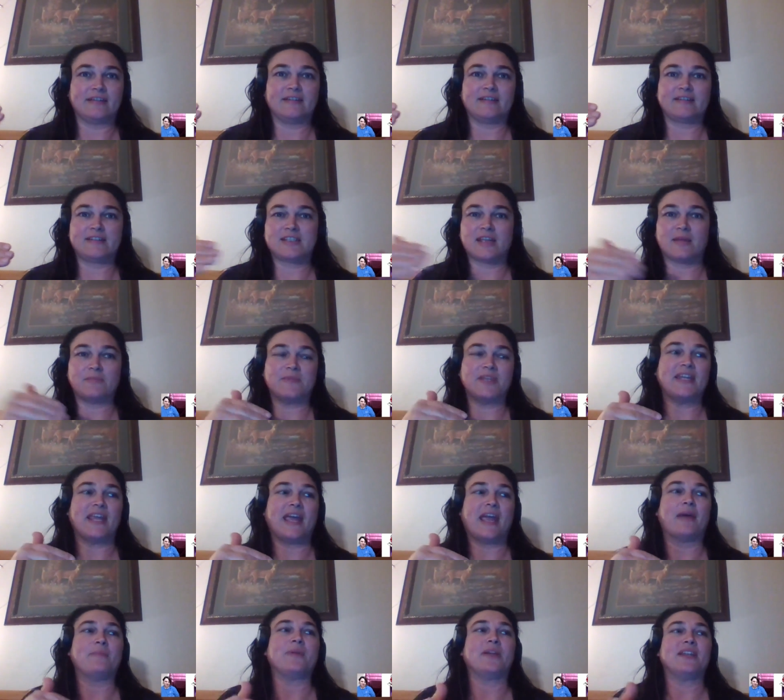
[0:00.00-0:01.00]
something
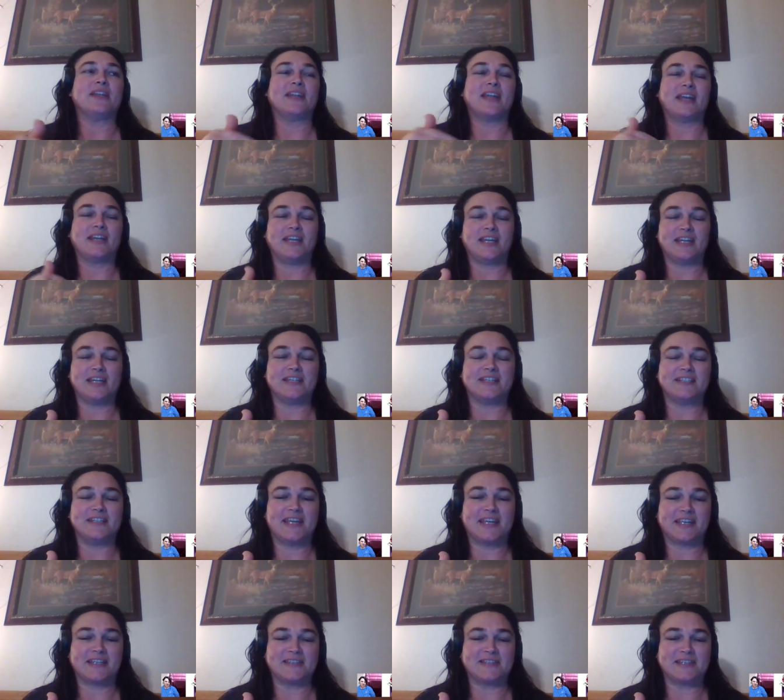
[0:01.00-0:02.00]
happened and I needed to
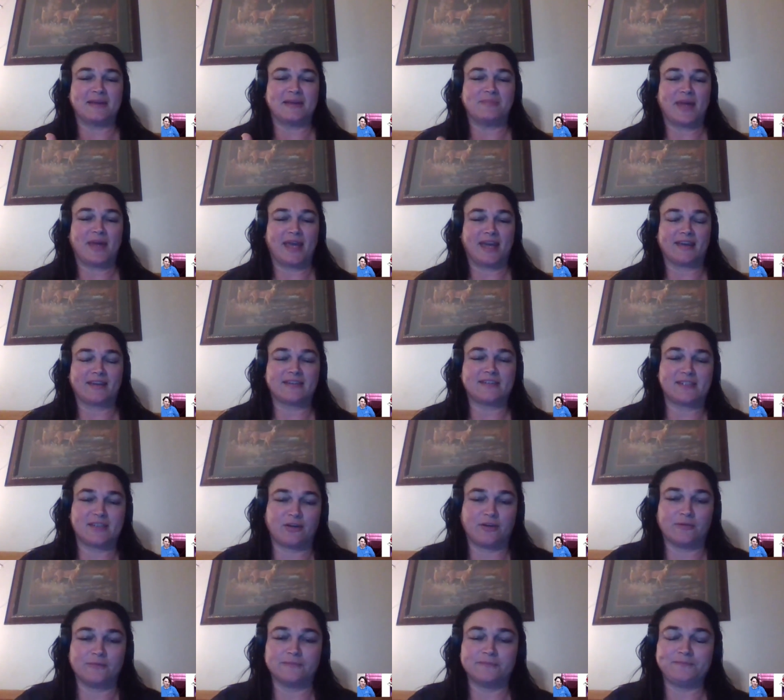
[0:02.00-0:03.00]
take a step back.
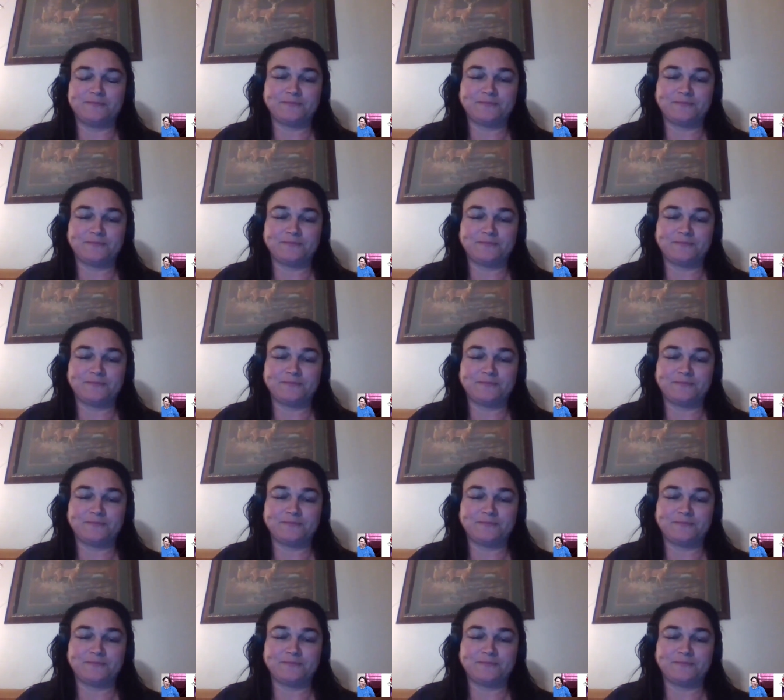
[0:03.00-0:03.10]
So